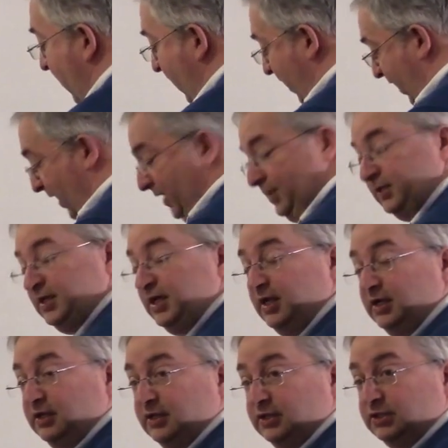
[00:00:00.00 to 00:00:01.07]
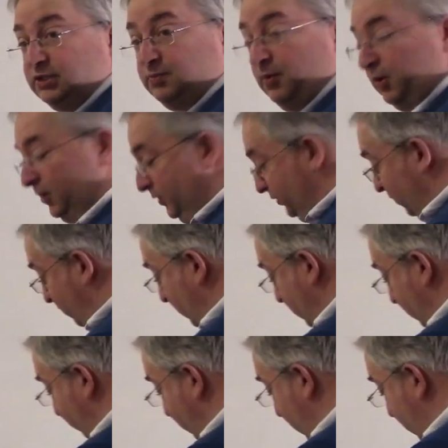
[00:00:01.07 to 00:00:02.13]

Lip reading: 18 is smaller, so we leave that